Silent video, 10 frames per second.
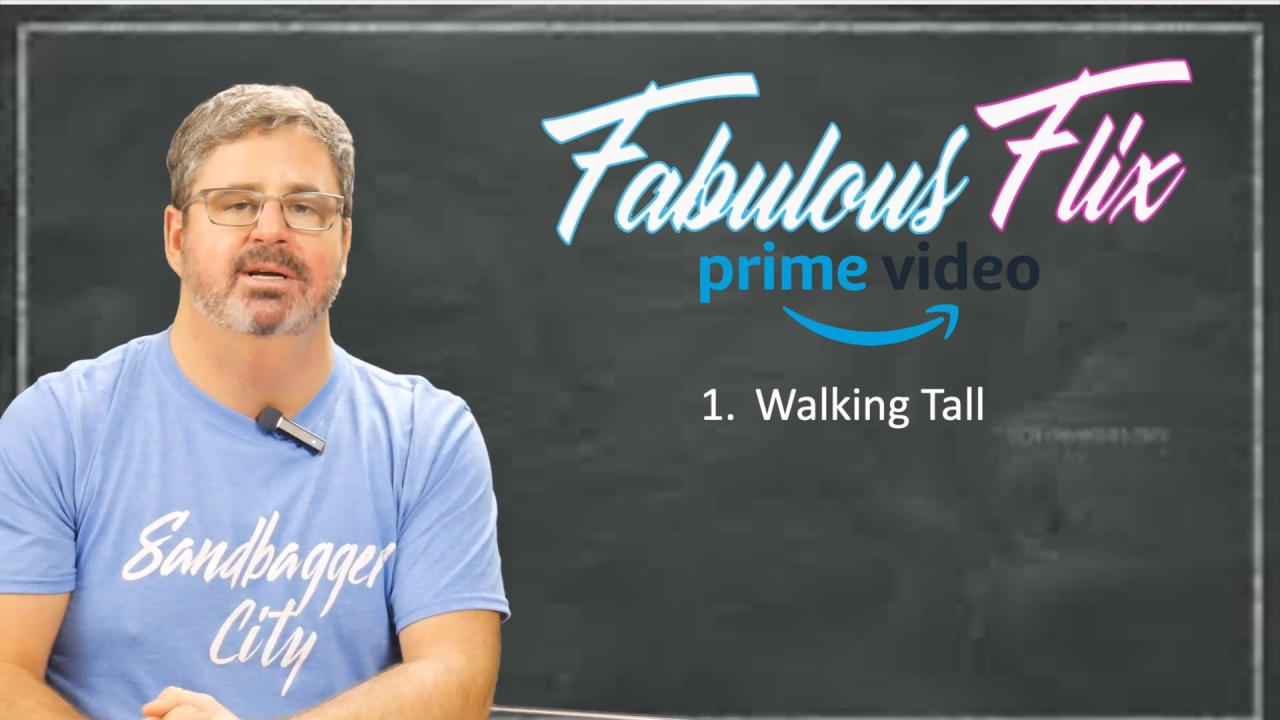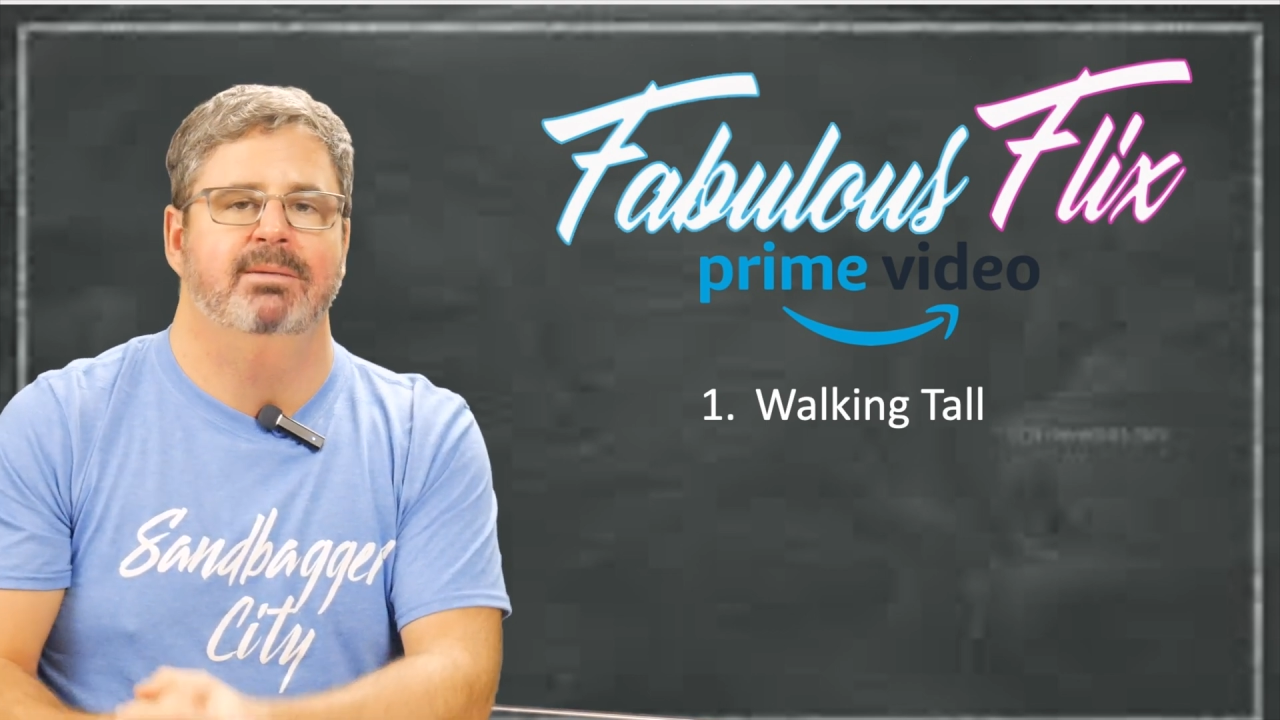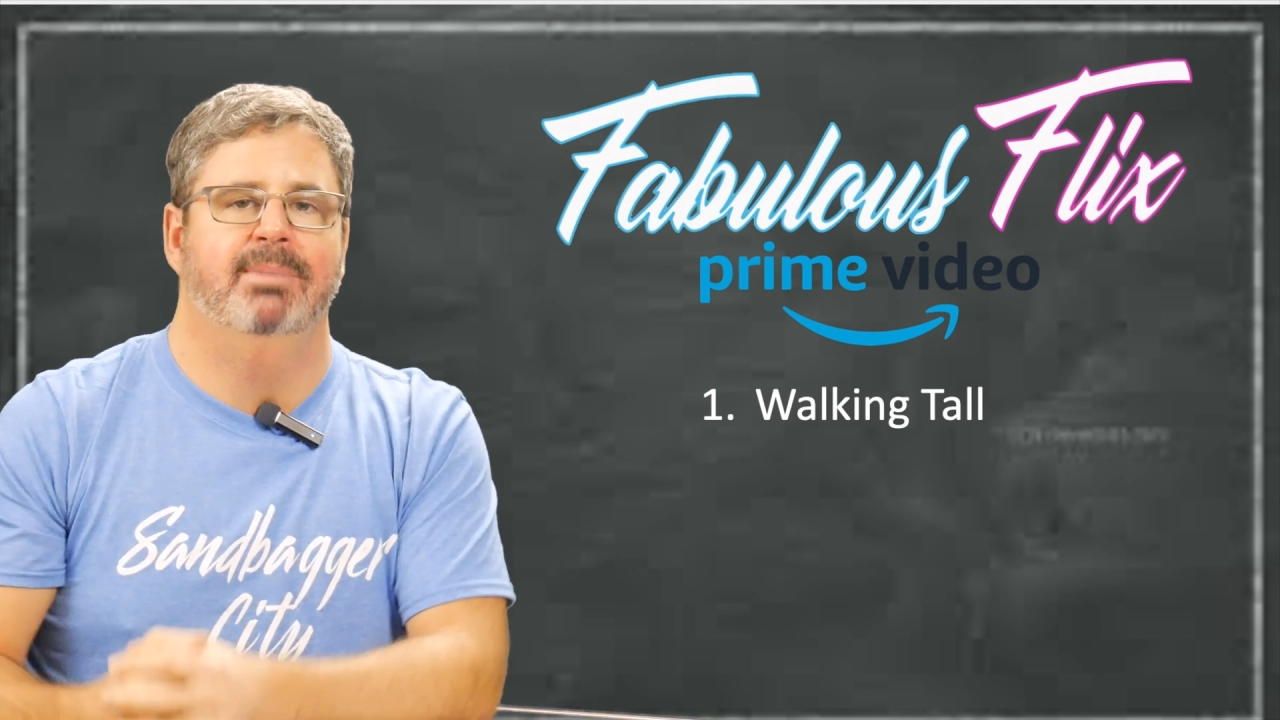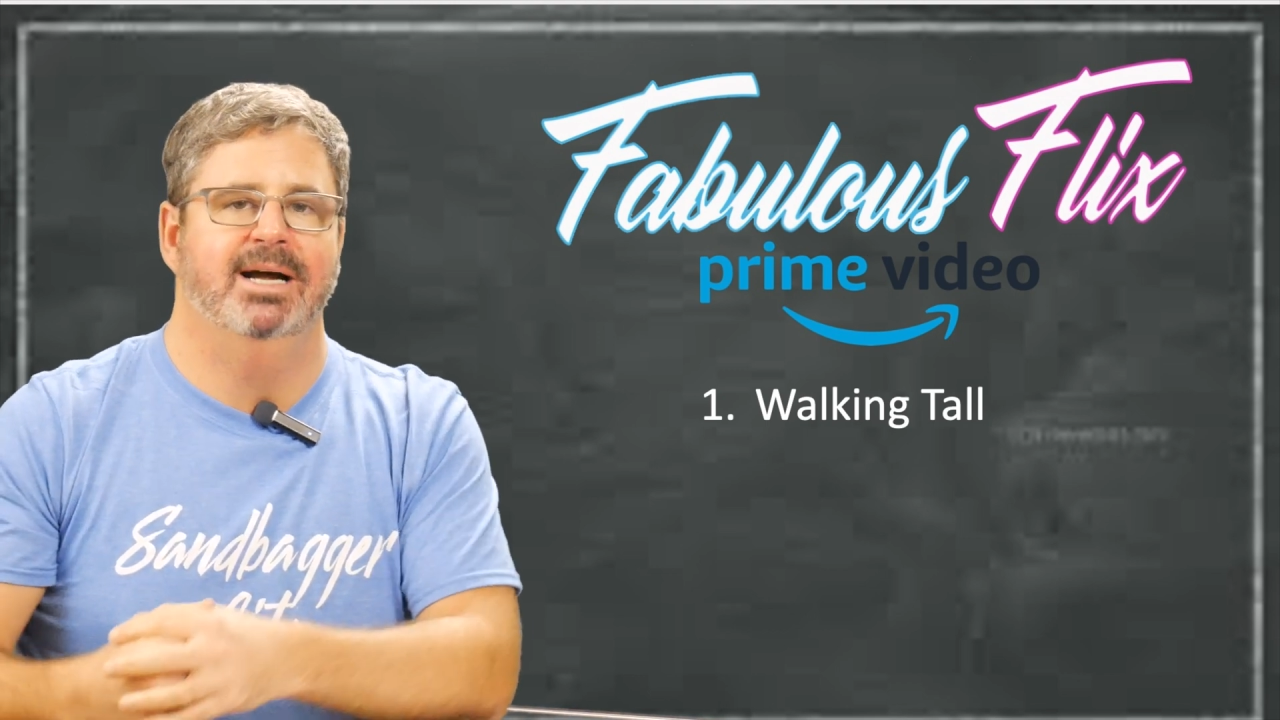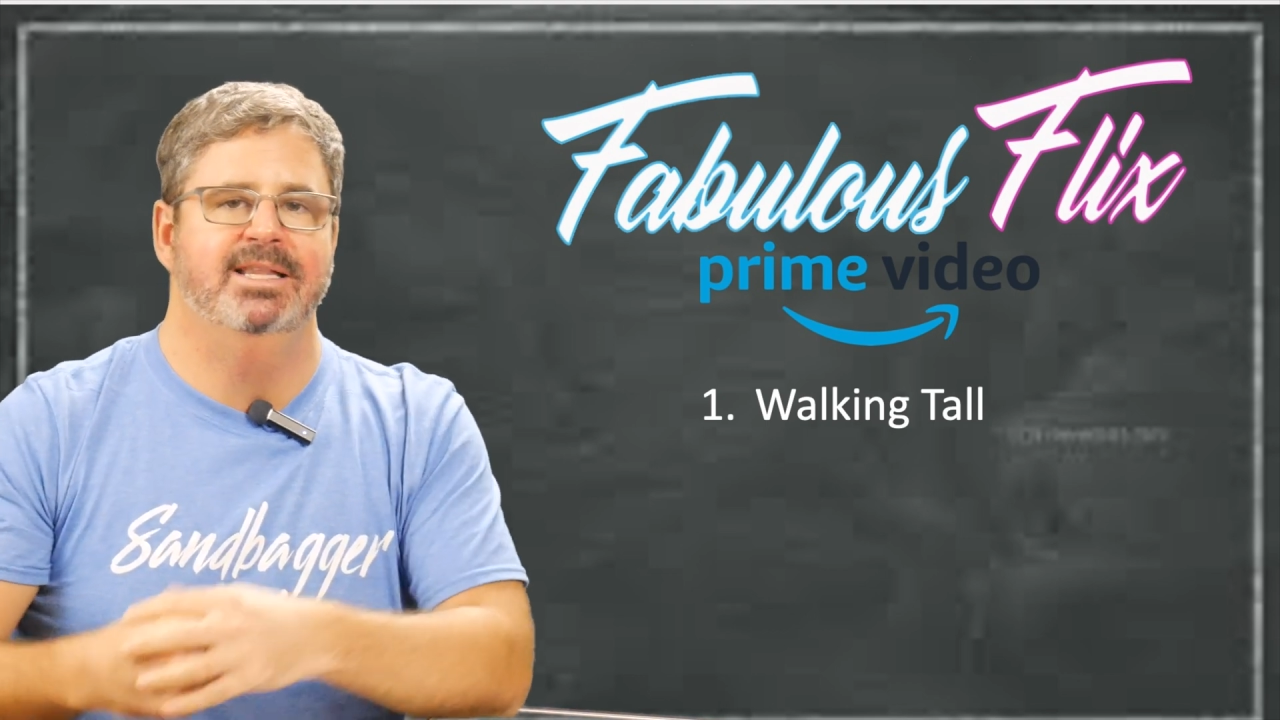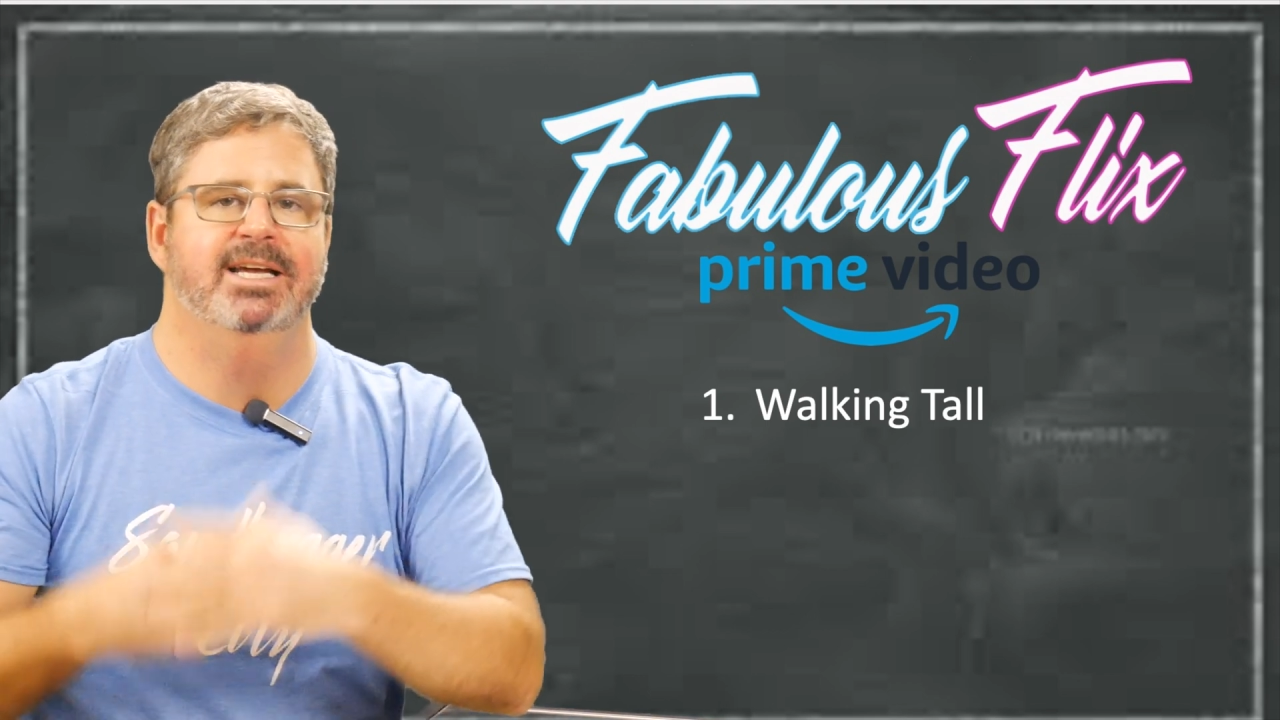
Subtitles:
by the